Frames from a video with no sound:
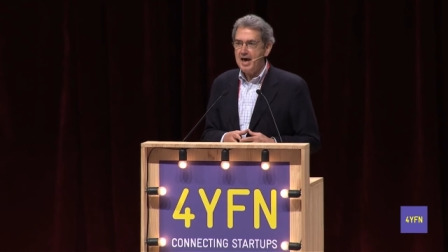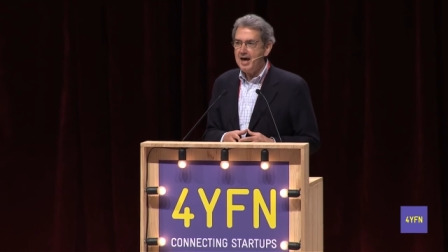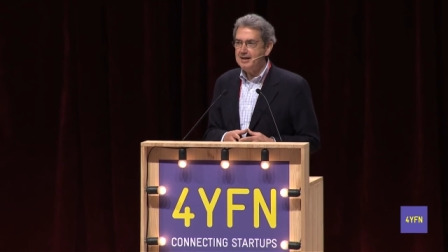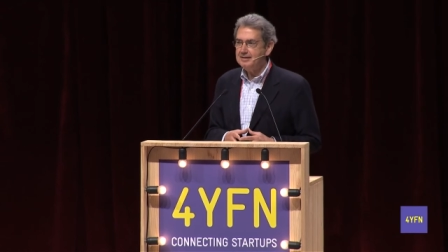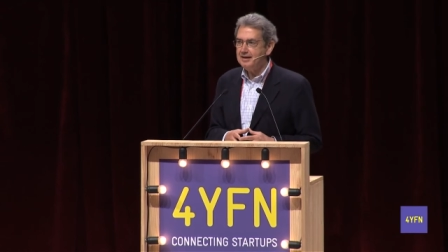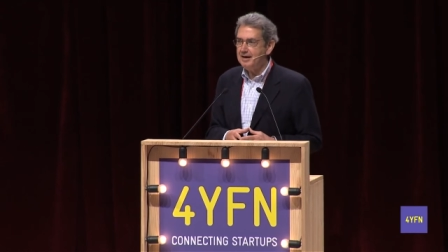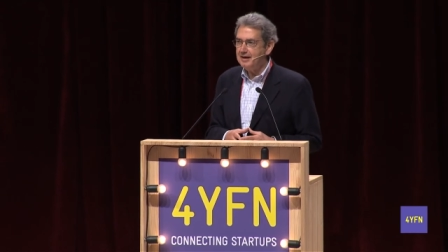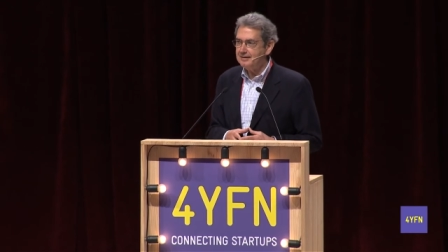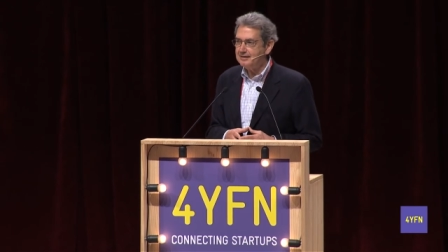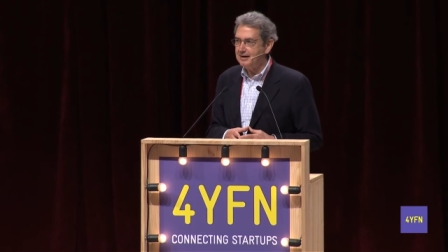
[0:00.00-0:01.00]
and
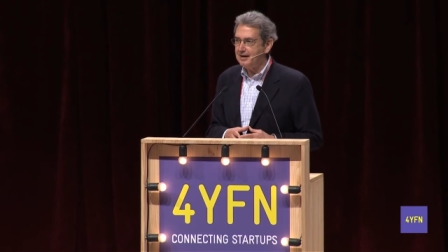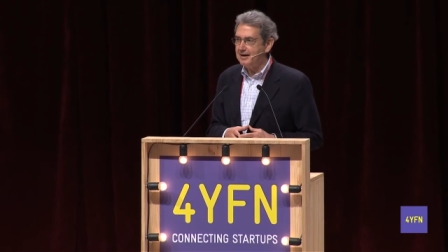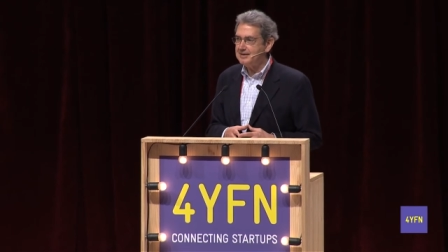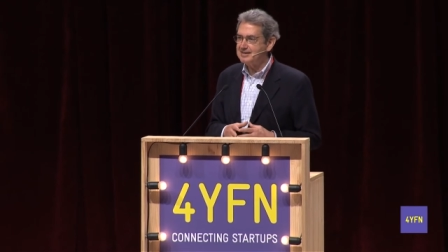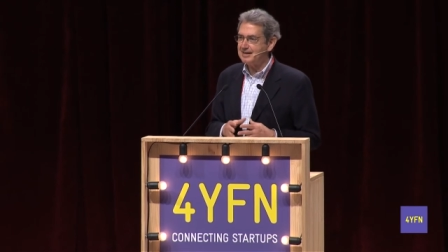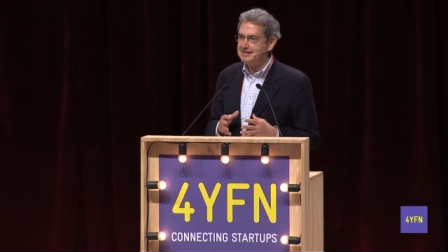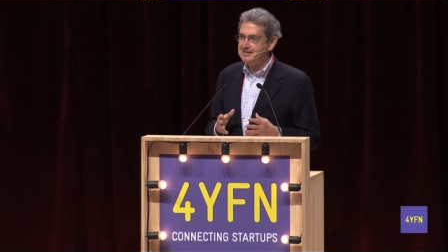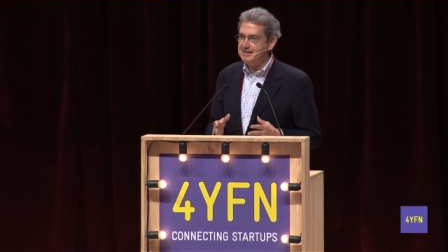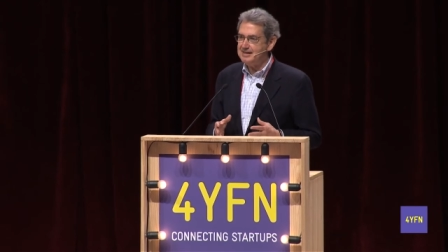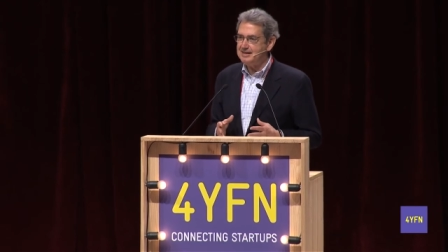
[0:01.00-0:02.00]
it, uh, it
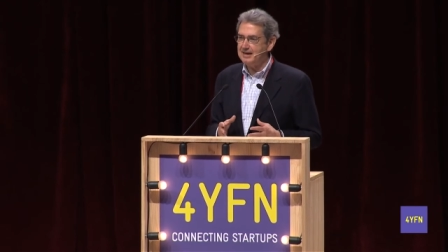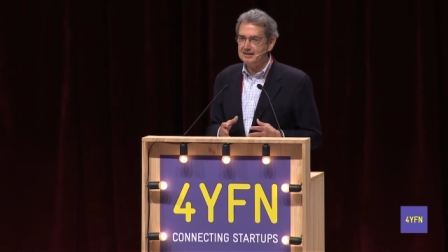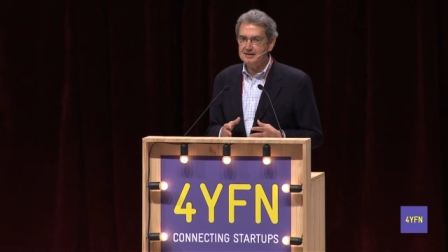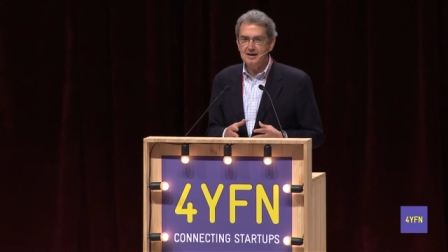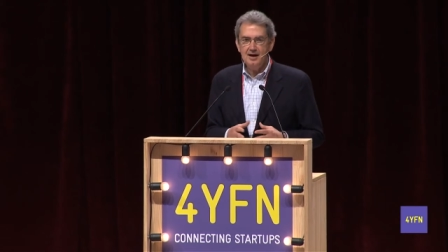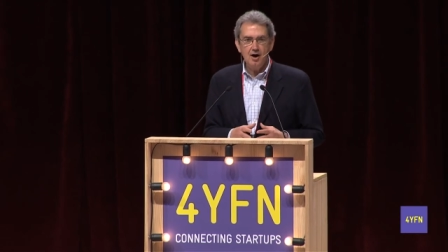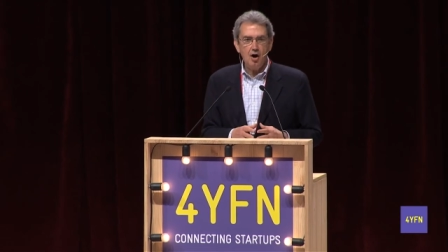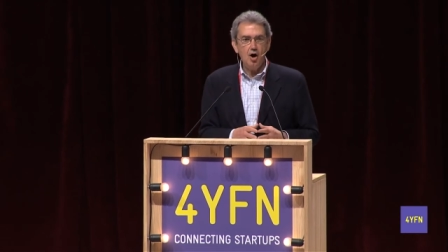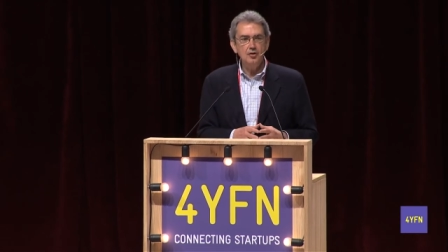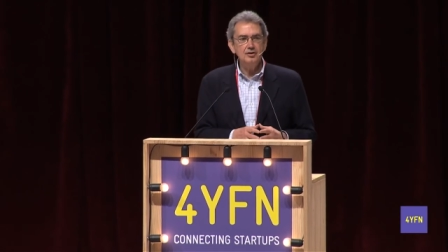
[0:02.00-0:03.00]
succeeded
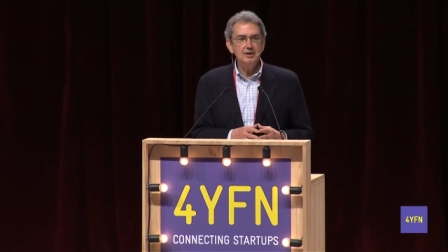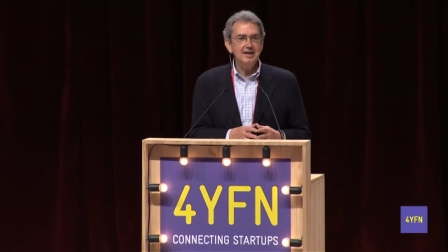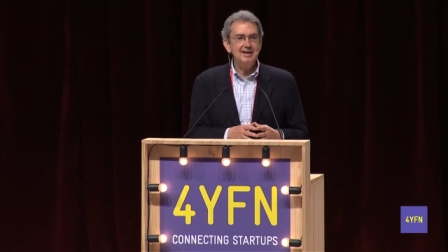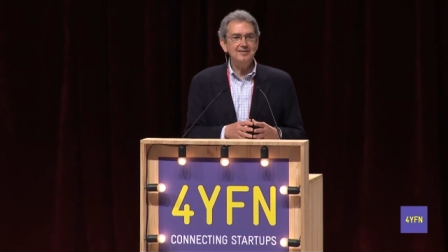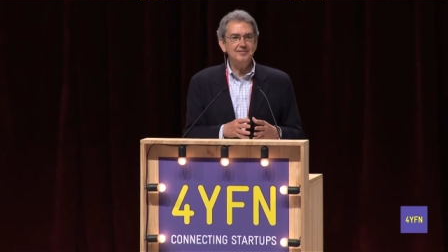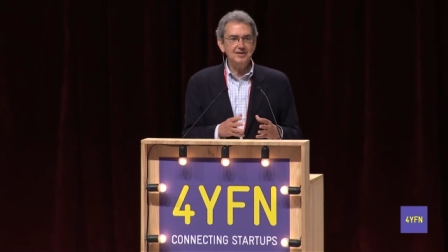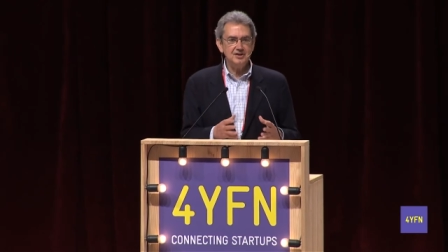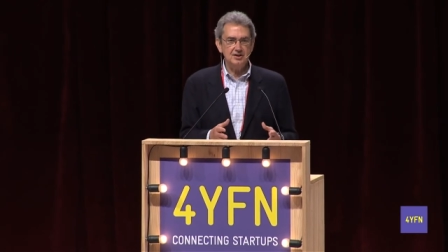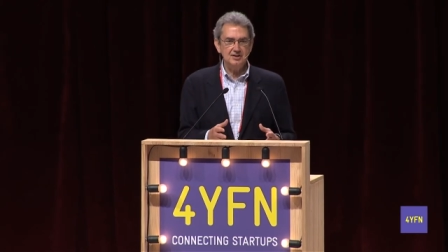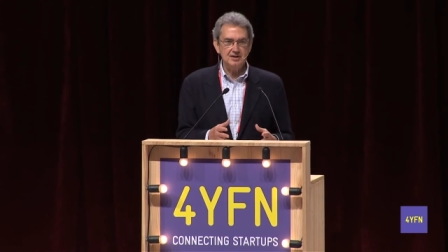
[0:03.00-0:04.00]
on
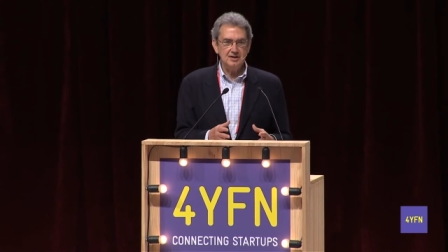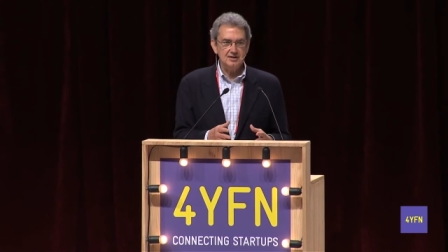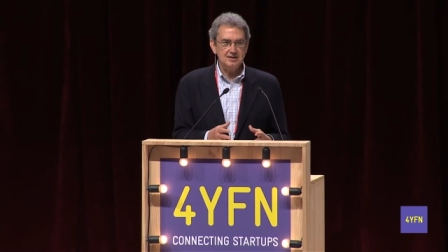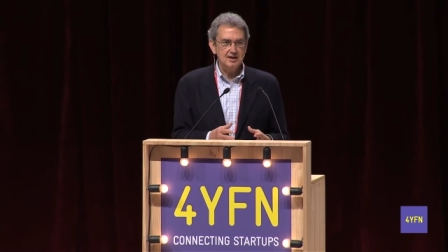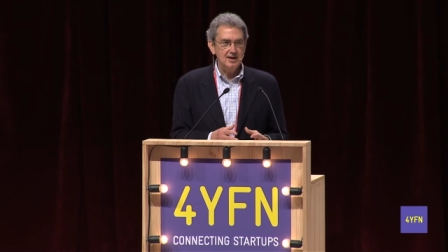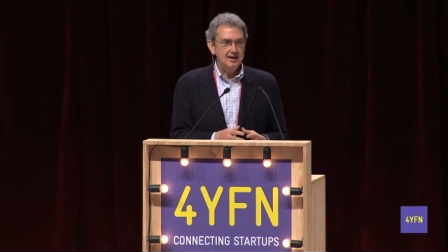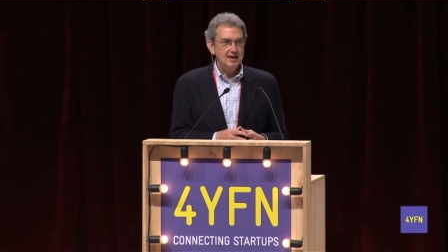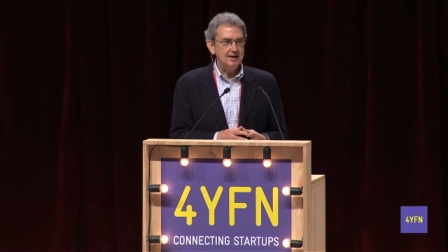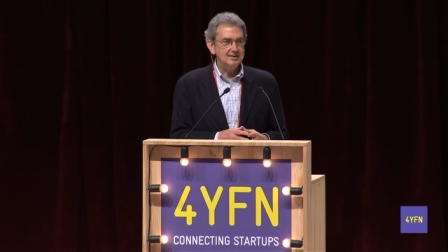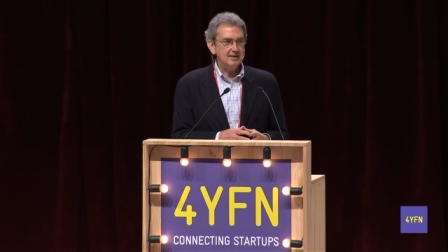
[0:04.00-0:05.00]
inefficiencies.
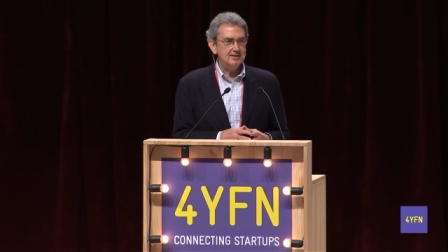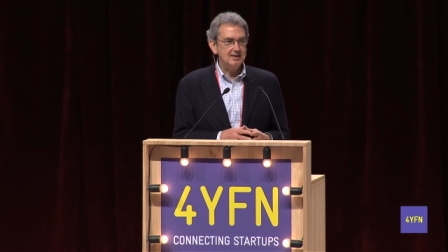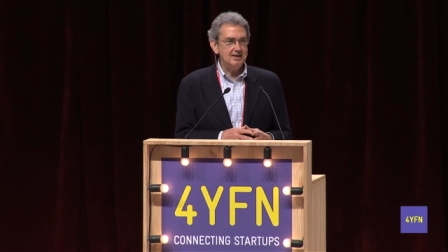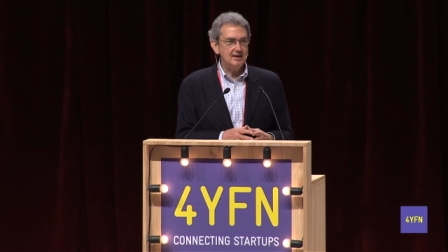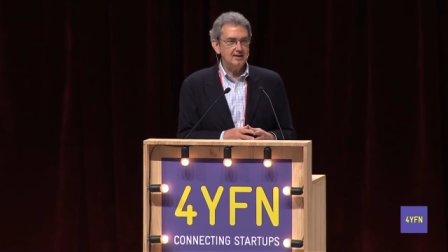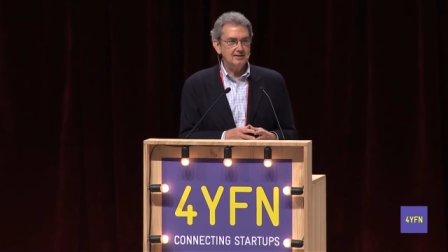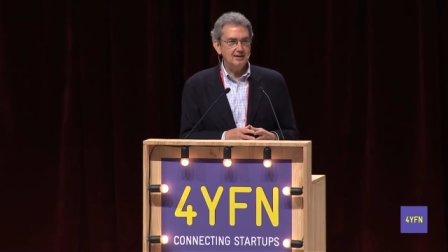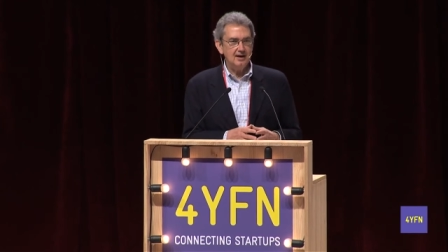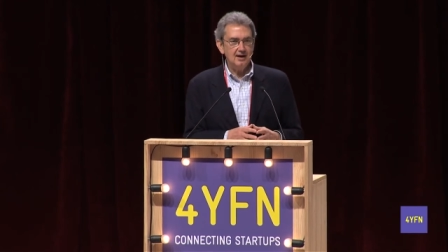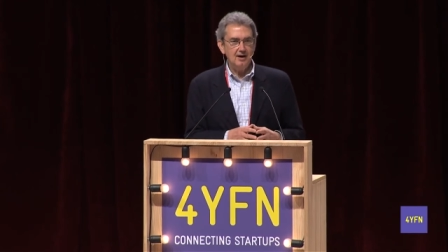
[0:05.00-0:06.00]
It succeeded
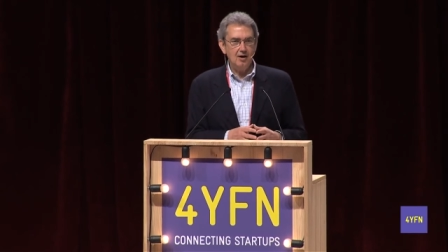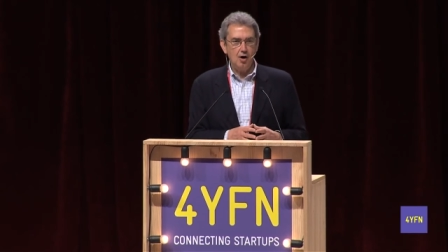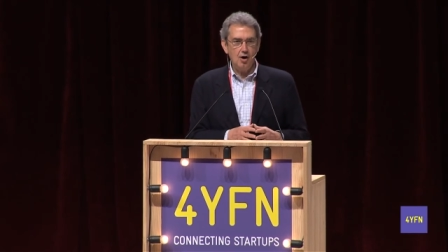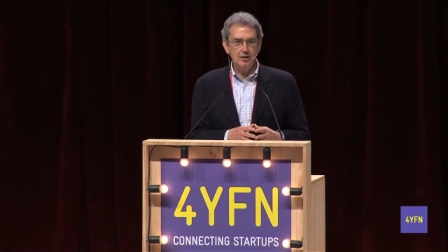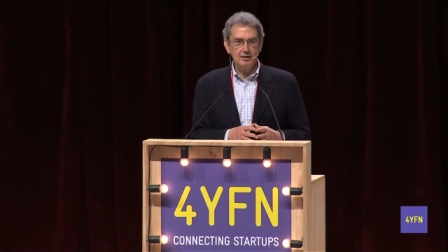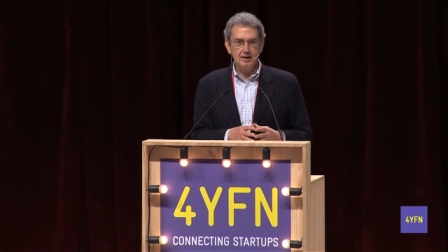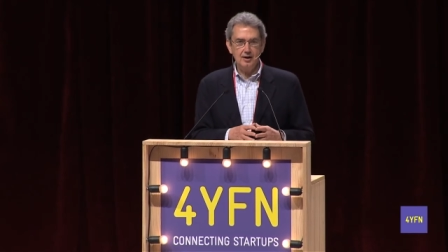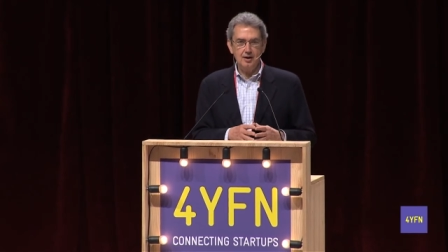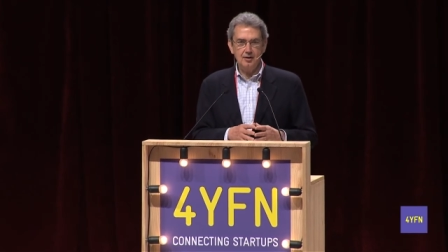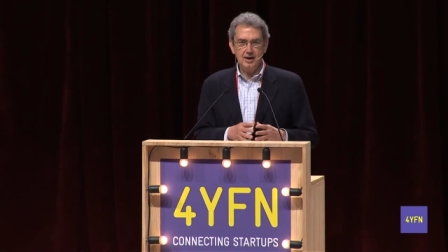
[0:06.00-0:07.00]
uh, on,
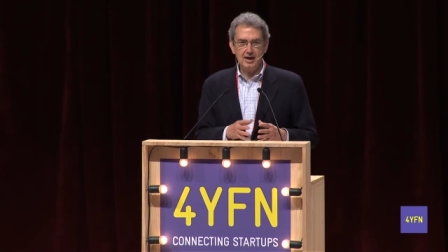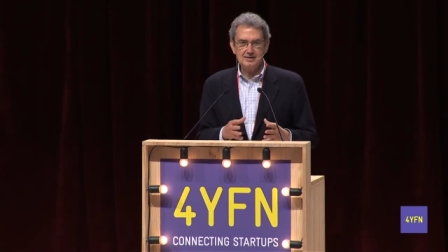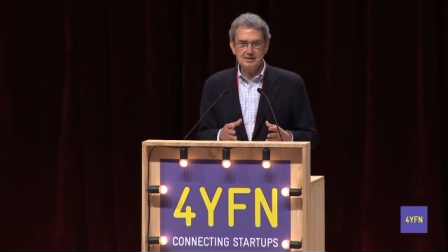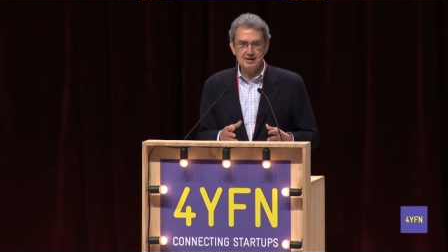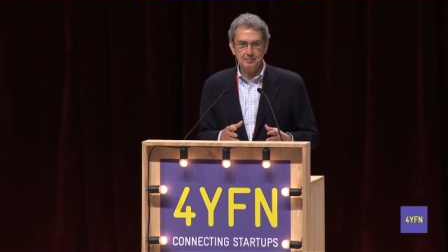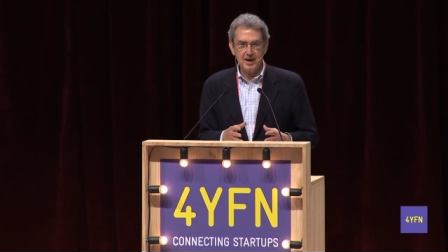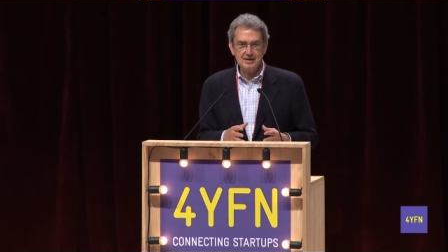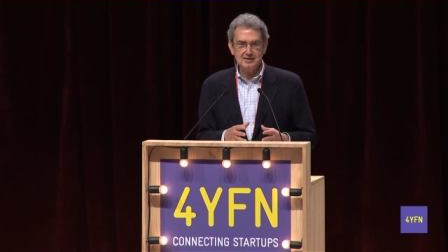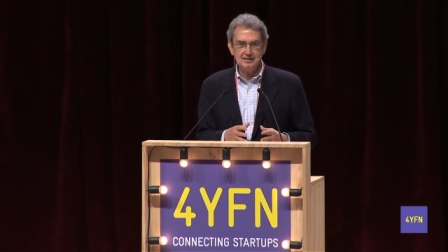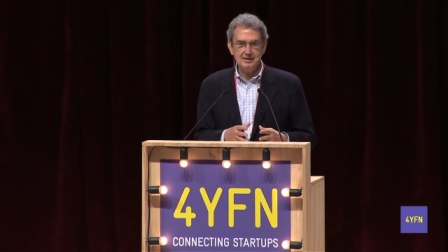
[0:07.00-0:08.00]
uh, on excess
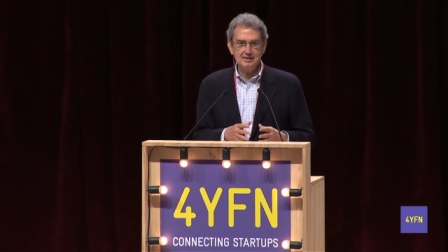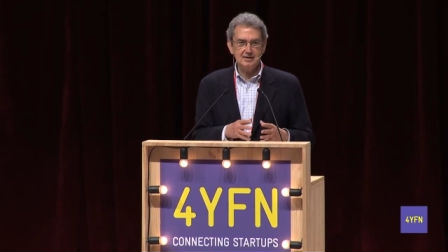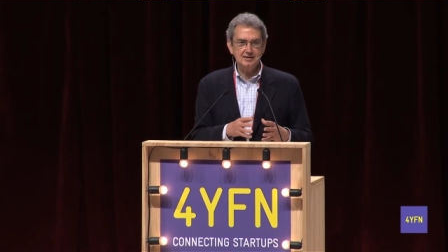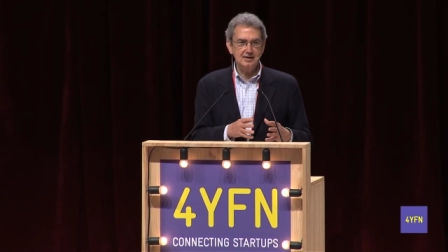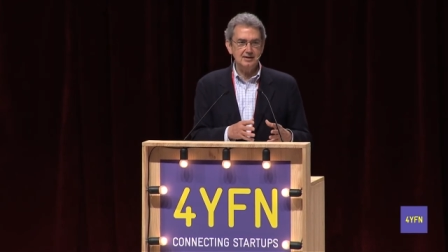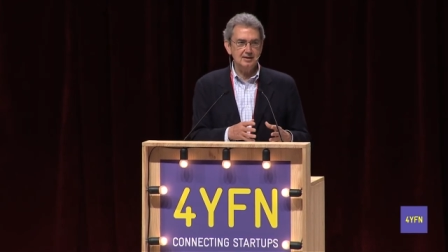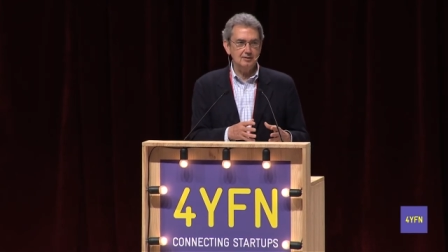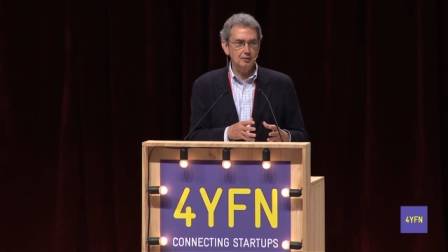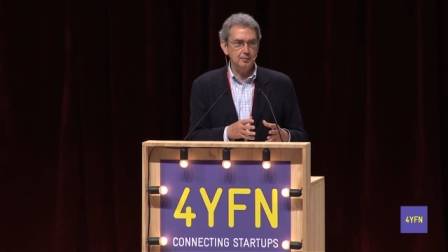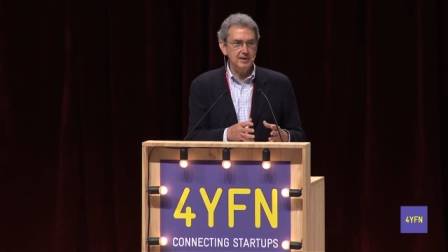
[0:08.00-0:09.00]
capacity, it succeeded
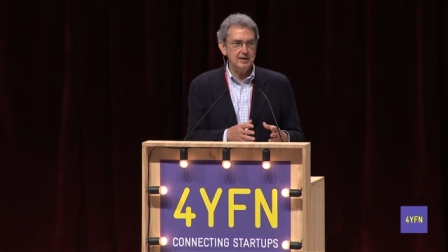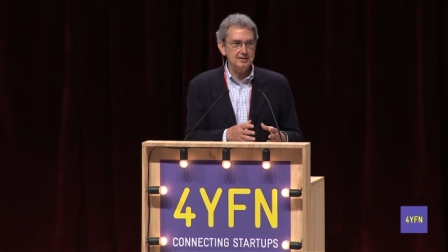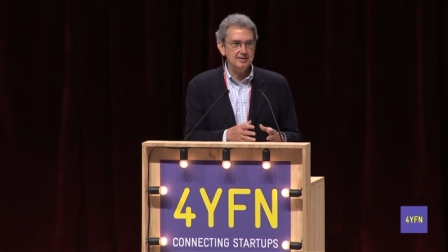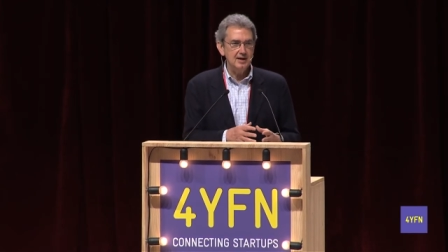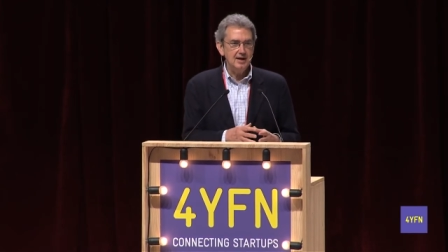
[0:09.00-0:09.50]
on peaks,